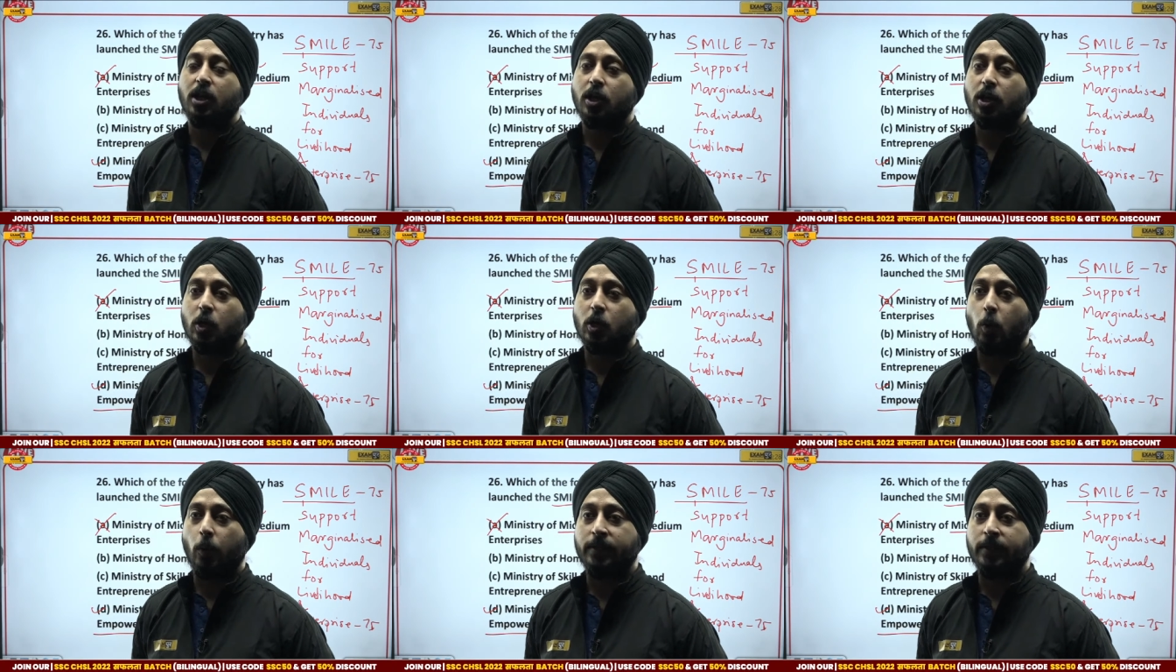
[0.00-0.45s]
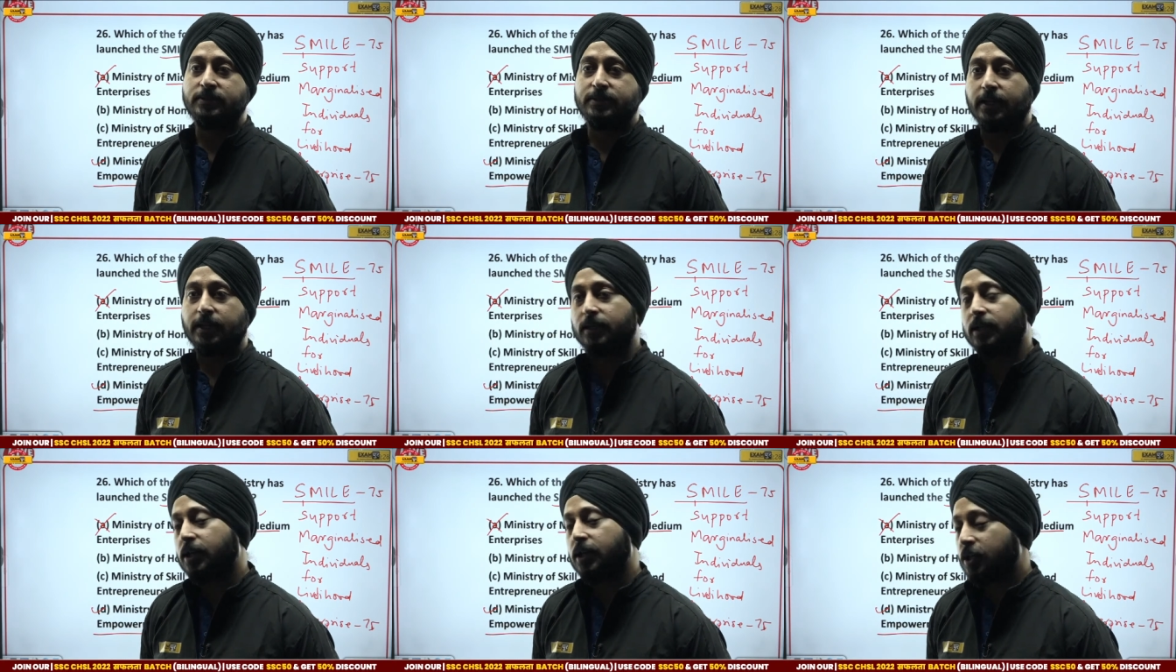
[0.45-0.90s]
Go and
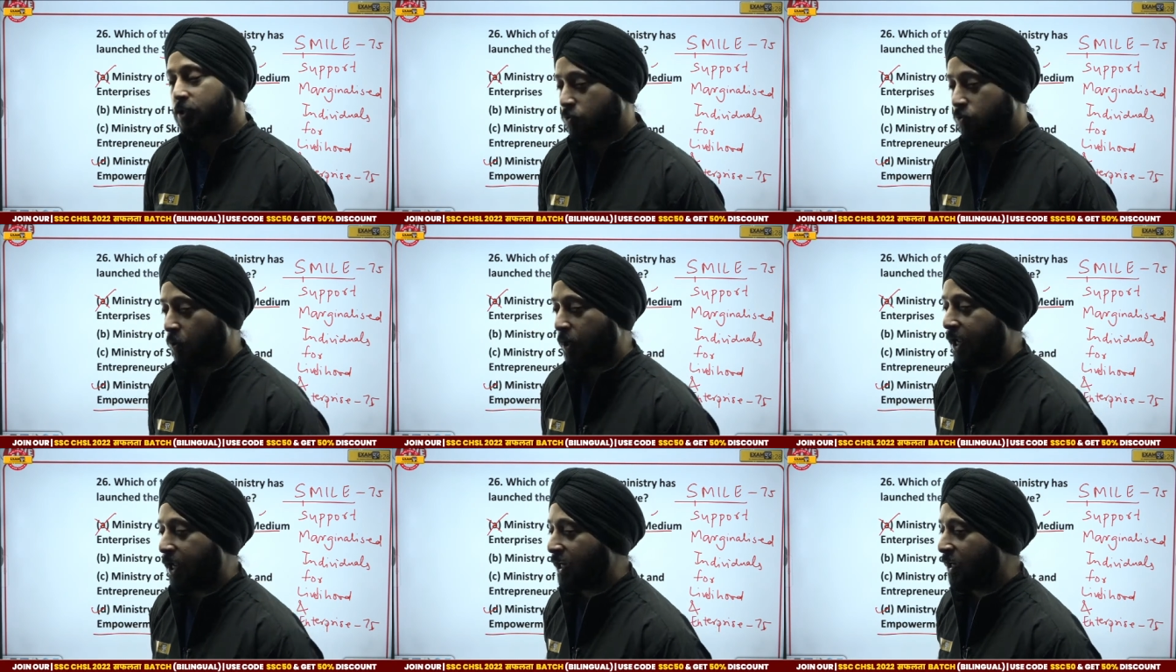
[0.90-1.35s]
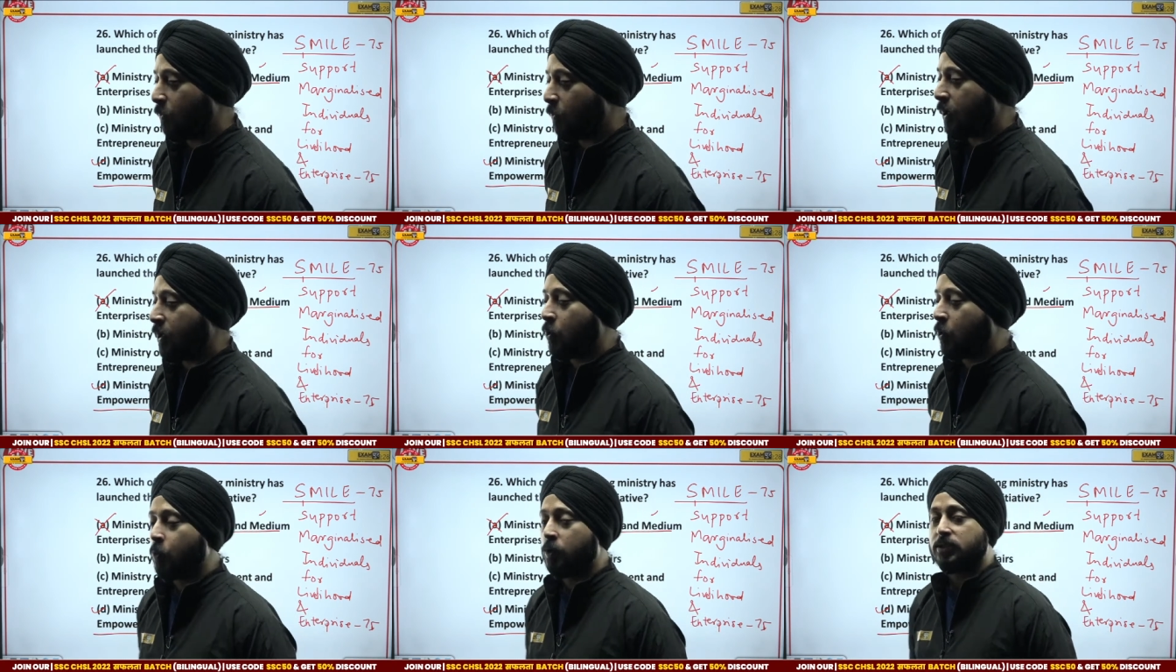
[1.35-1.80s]
check. So
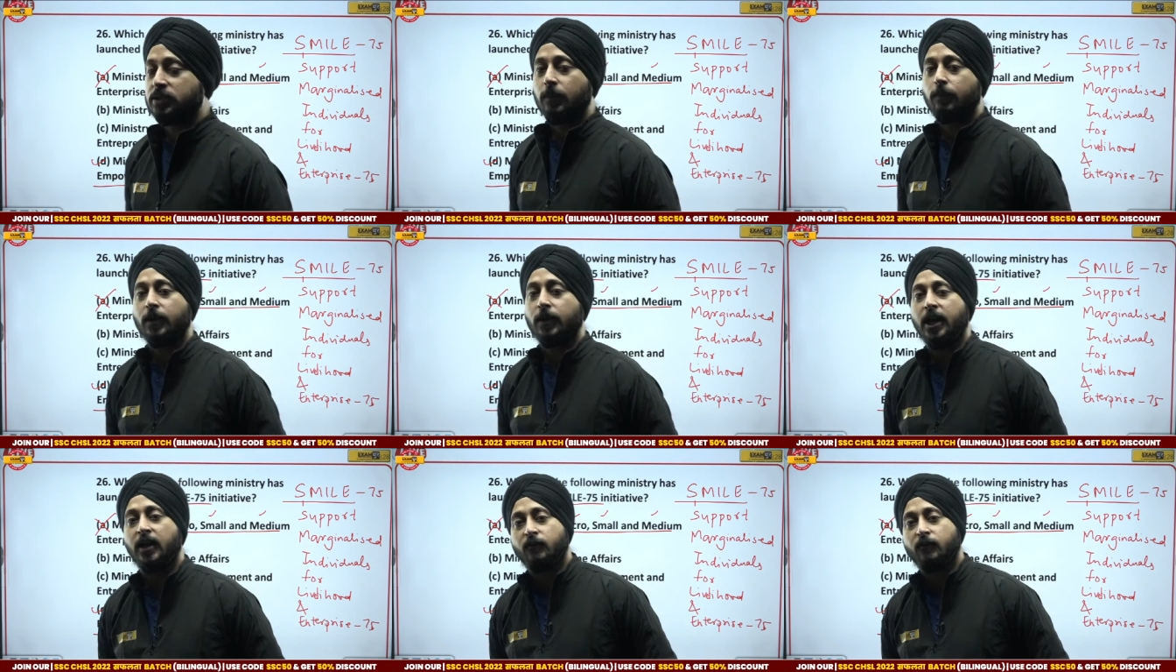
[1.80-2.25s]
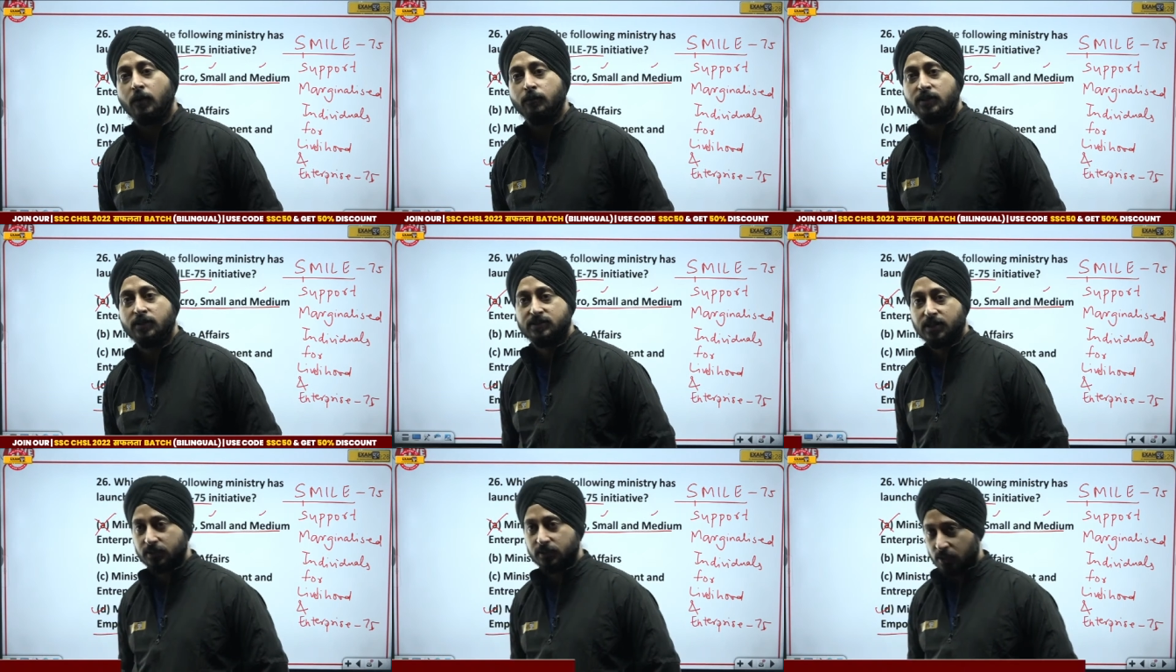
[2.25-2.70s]
anyone who has applied from the
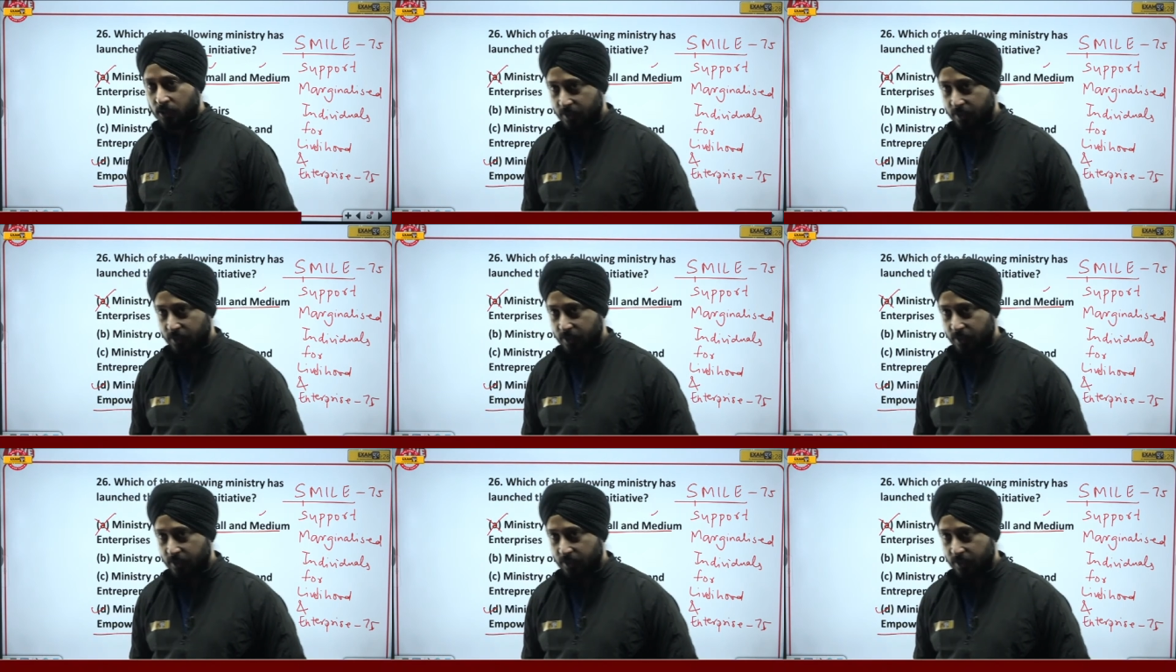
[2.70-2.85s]
Southern